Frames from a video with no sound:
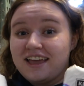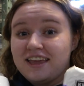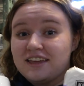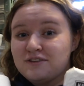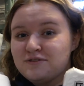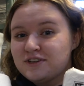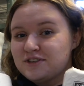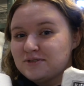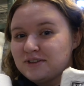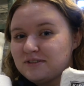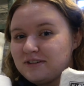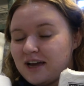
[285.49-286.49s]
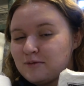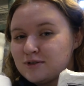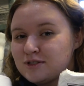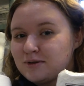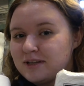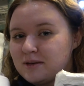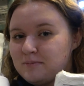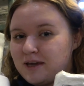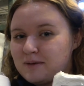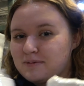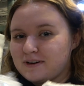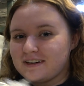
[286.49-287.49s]
Individually wrapped toilet
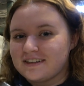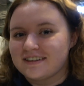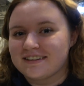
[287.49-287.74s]
paper.